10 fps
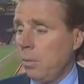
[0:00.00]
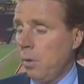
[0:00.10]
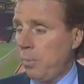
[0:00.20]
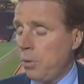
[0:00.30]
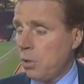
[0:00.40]

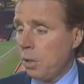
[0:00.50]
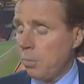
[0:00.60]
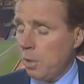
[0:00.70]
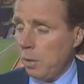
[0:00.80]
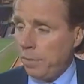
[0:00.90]
we've pushed on
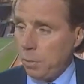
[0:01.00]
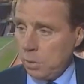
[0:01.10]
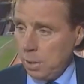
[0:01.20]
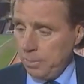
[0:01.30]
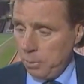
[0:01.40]
and we've got
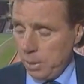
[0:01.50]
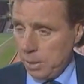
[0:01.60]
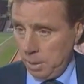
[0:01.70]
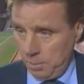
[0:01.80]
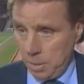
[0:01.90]
14
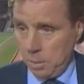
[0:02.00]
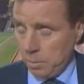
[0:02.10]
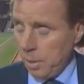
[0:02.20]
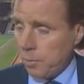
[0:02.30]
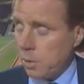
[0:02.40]
points, and it'd be a good
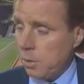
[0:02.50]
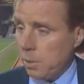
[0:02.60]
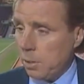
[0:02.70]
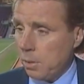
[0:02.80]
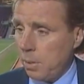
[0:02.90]
week for us if
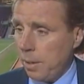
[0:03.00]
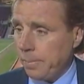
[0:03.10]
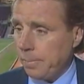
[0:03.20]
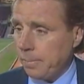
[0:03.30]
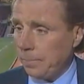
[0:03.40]
we can do that.